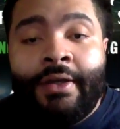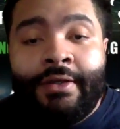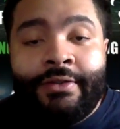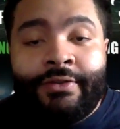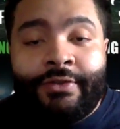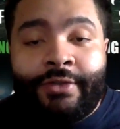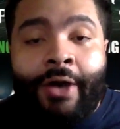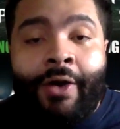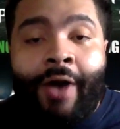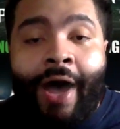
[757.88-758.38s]

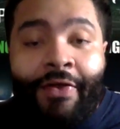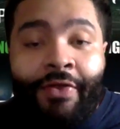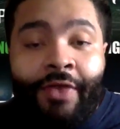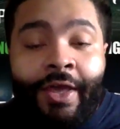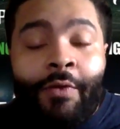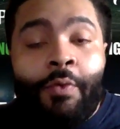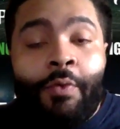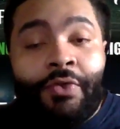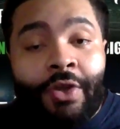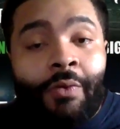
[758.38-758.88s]
So I
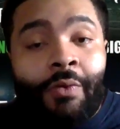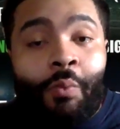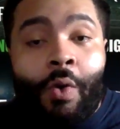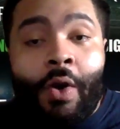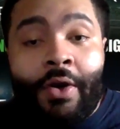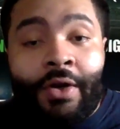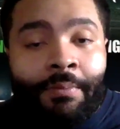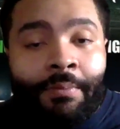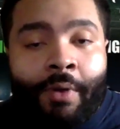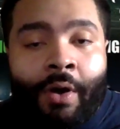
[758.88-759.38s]
think with them
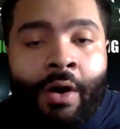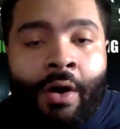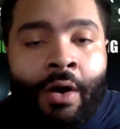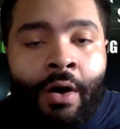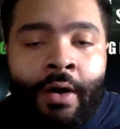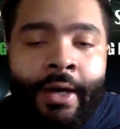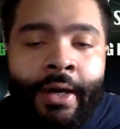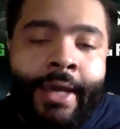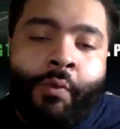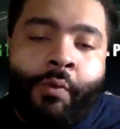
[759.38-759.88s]
running the
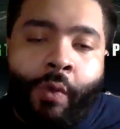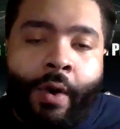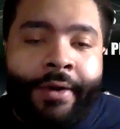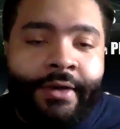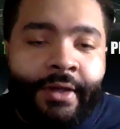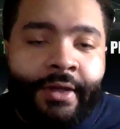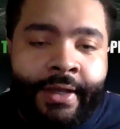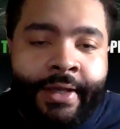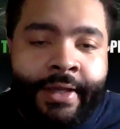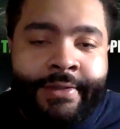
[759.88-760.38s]
ball, it
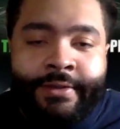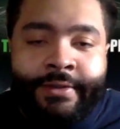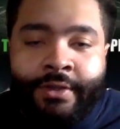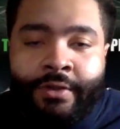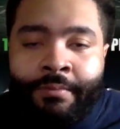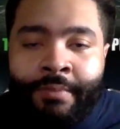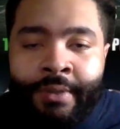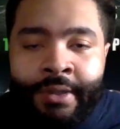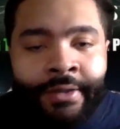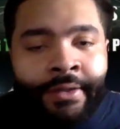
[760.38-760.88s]
worked against
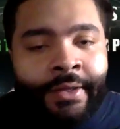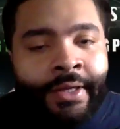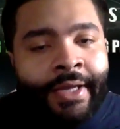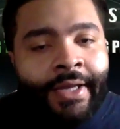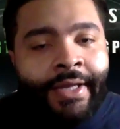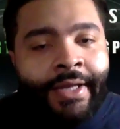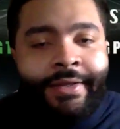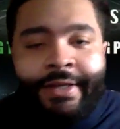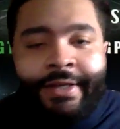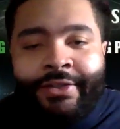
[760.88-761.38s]
them. But
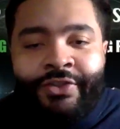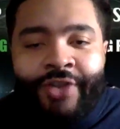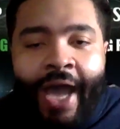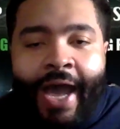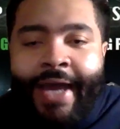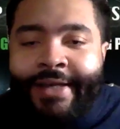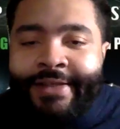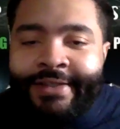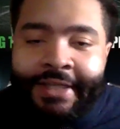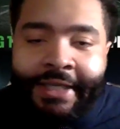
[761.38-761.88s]
this
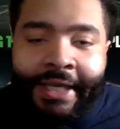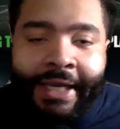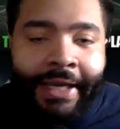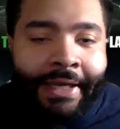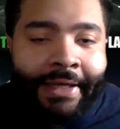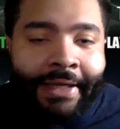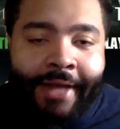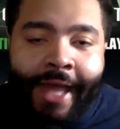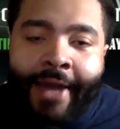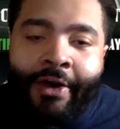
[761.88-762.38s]
Giants
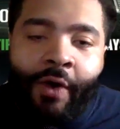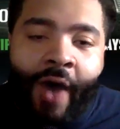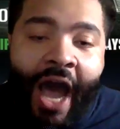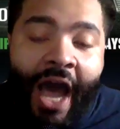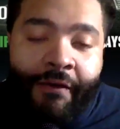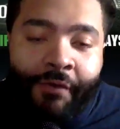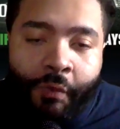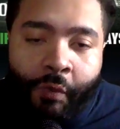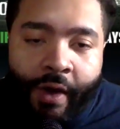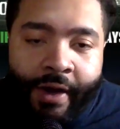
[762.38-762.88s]
team, they don't
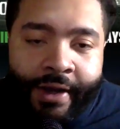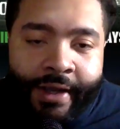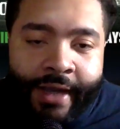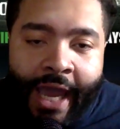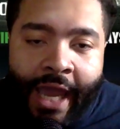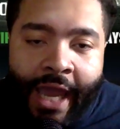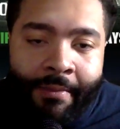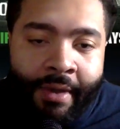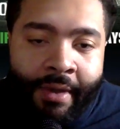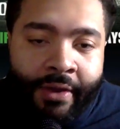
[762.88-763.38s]
have a run
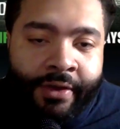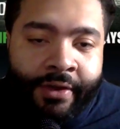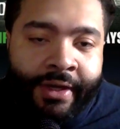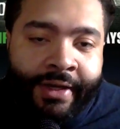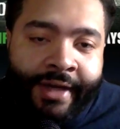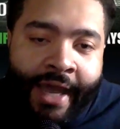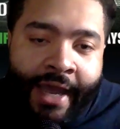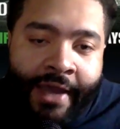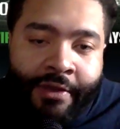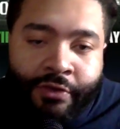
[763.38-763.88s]
game other than
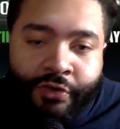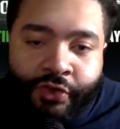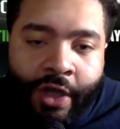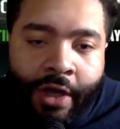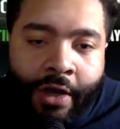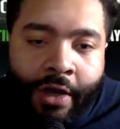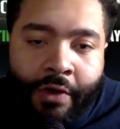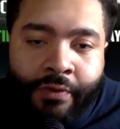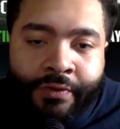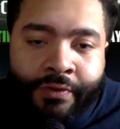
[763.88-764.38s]
Daniel
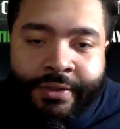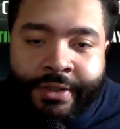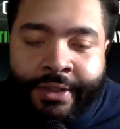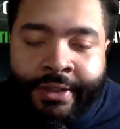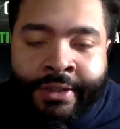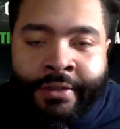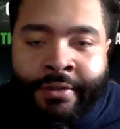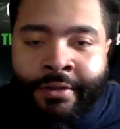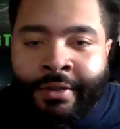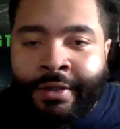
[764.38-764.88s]
Jones.
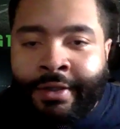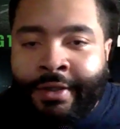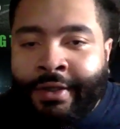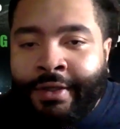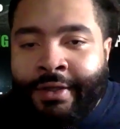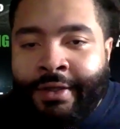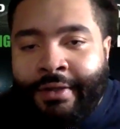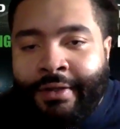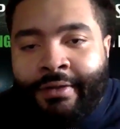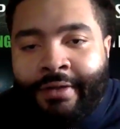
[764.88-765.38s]
And
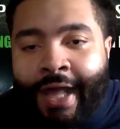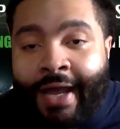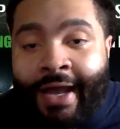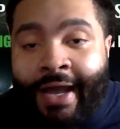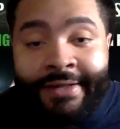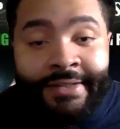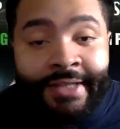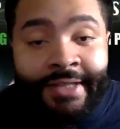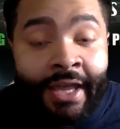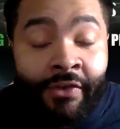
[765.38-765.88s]
like
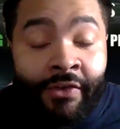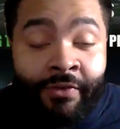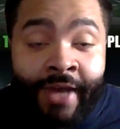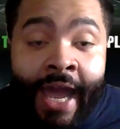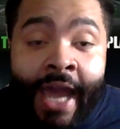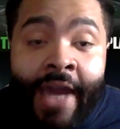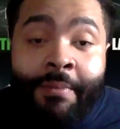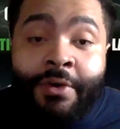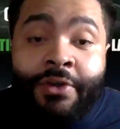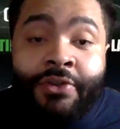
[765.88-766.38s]
I said, if
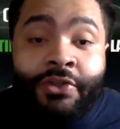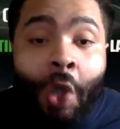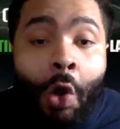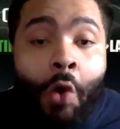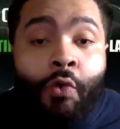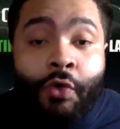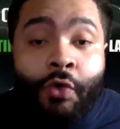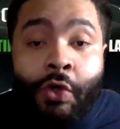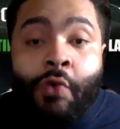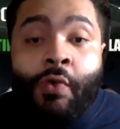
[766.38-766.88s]
Neighbors
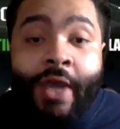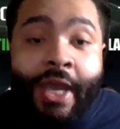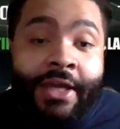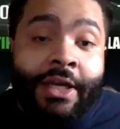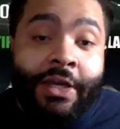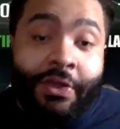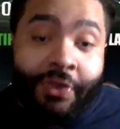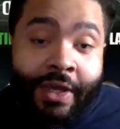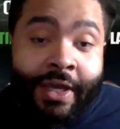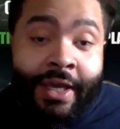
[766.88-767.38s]
don't do
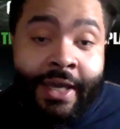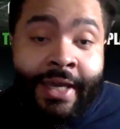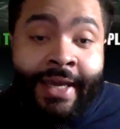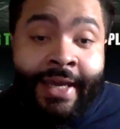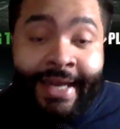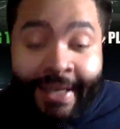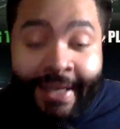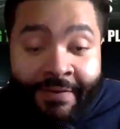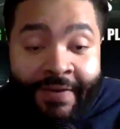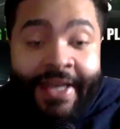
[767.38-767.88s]
anything
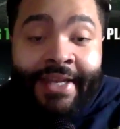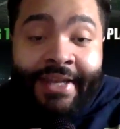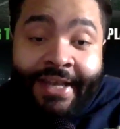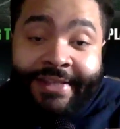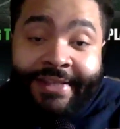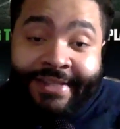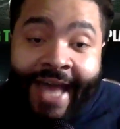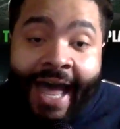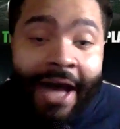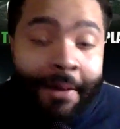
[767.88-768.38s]
and if he
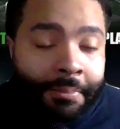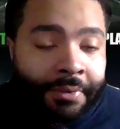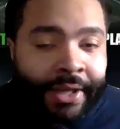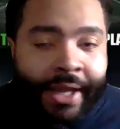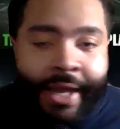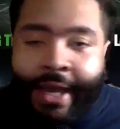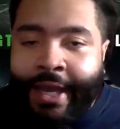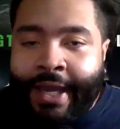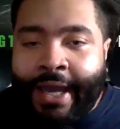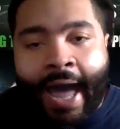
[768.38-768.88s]
does not
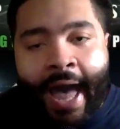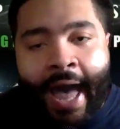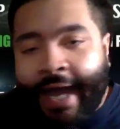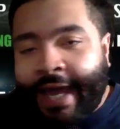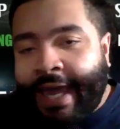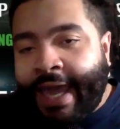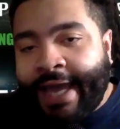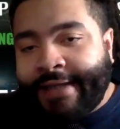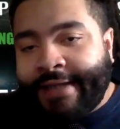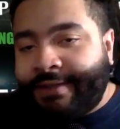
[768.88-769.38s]
play, I
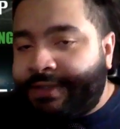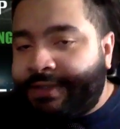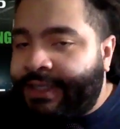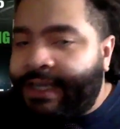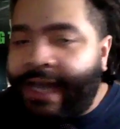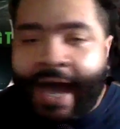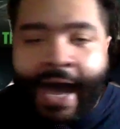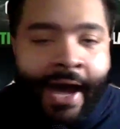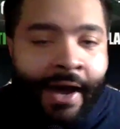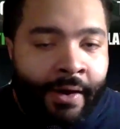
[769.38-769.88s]
can't see
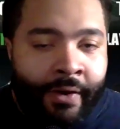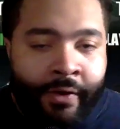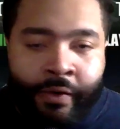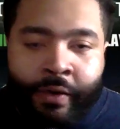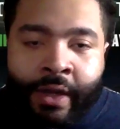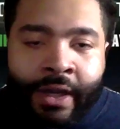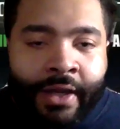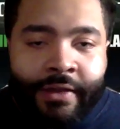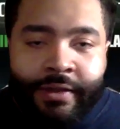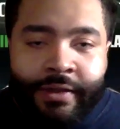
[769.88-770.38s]
how
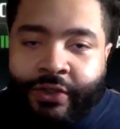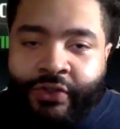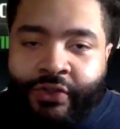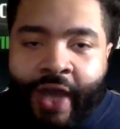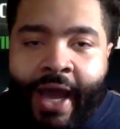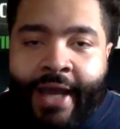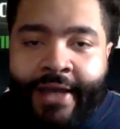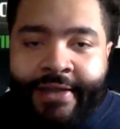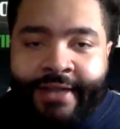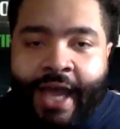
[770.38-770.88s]
the
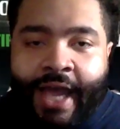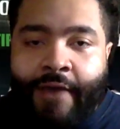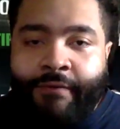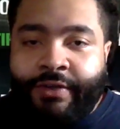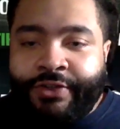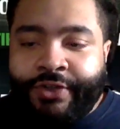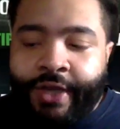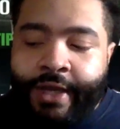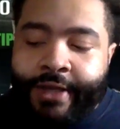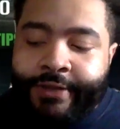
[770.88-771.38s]
Giants have a
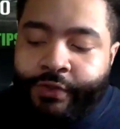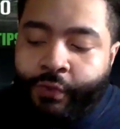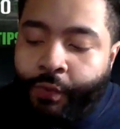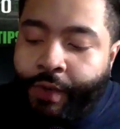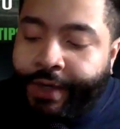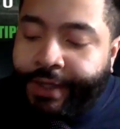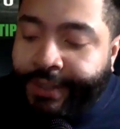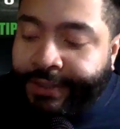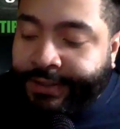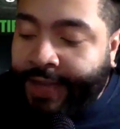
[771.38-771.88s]
chance to
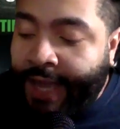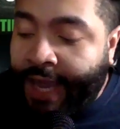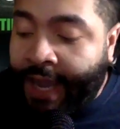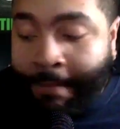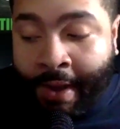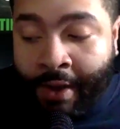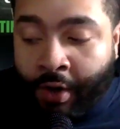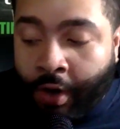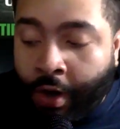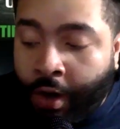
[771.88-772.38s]
win this
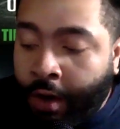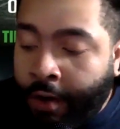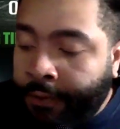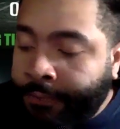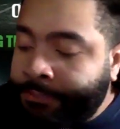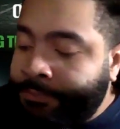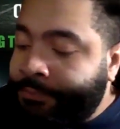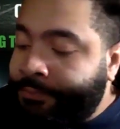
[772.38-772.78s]
game at all.